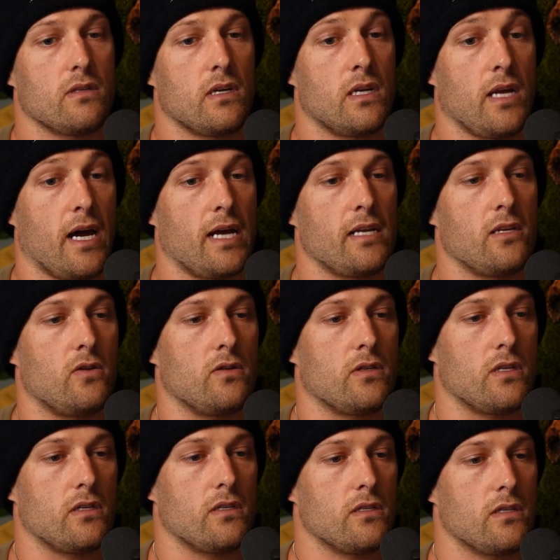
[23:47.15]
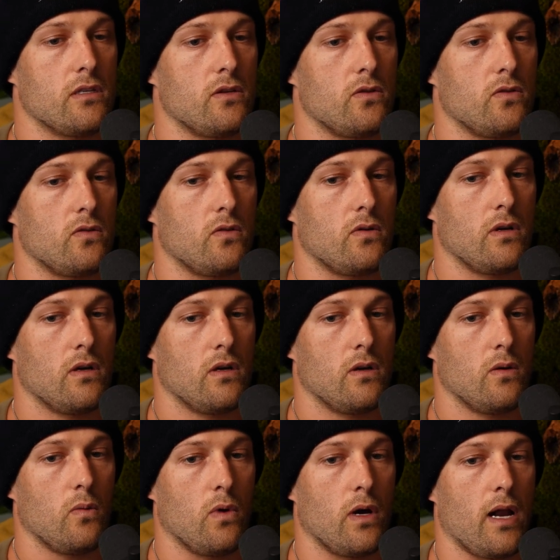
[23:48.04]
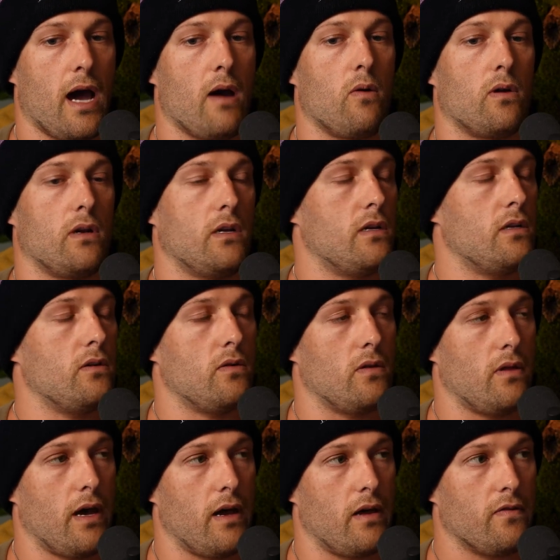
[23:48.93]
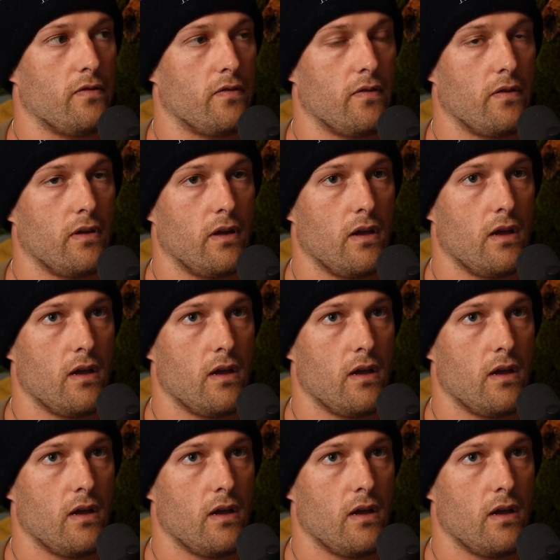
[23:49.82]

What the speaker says: in high doses to what I wanted to do in life.